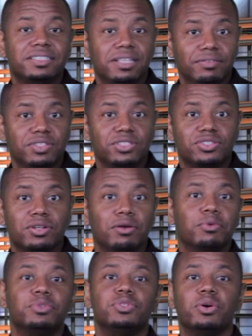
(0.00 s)
television
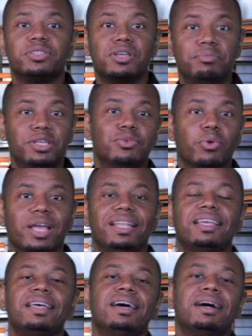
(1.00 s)
show. So it's going to be great.